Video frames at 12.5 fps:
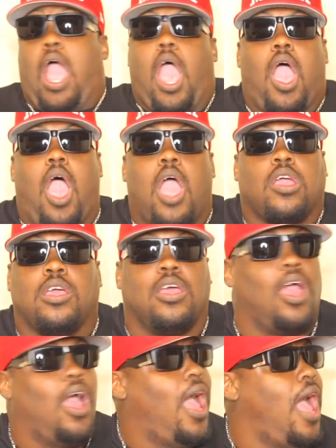
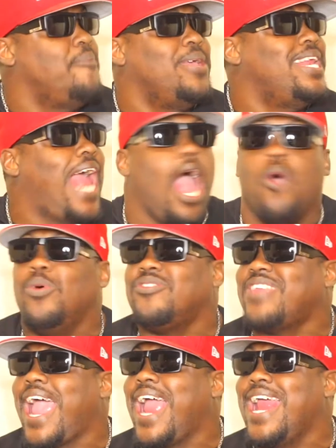I mean, how
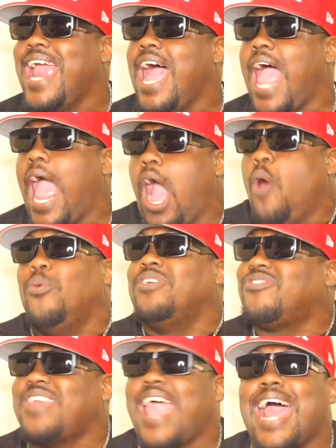was
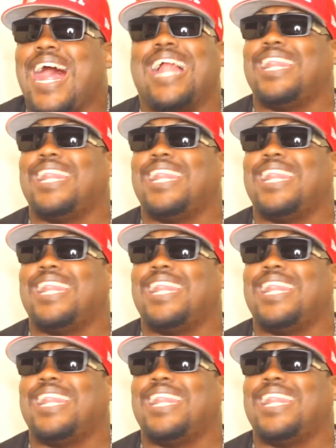that a